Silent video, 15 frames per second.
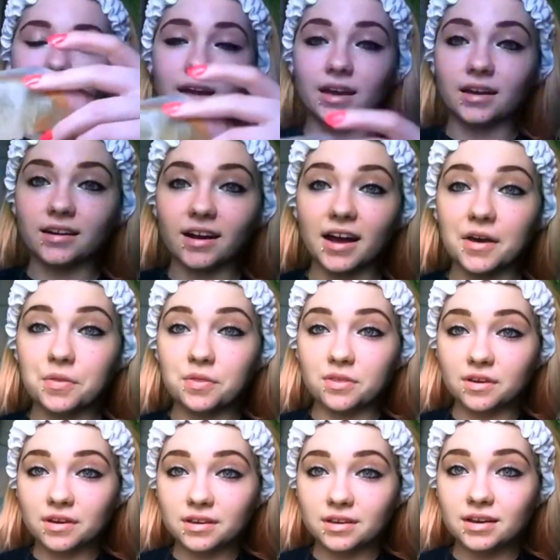okay, I
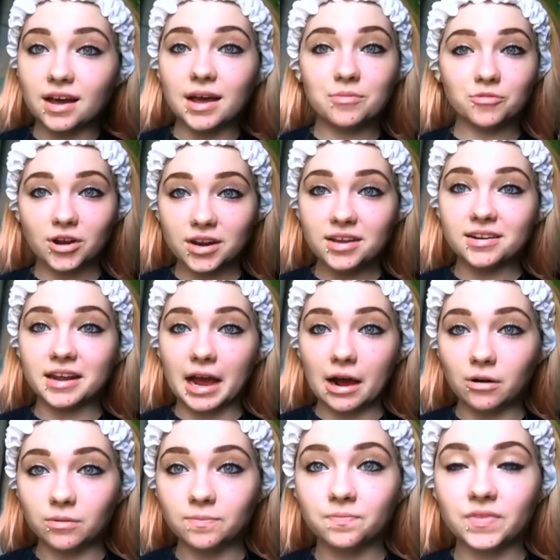think I'm ready
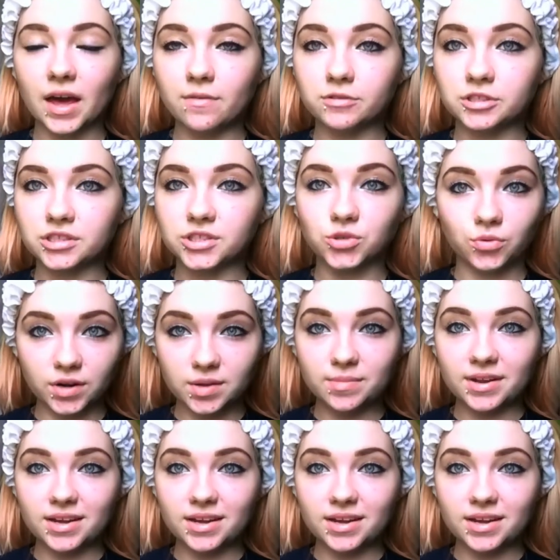now, after 20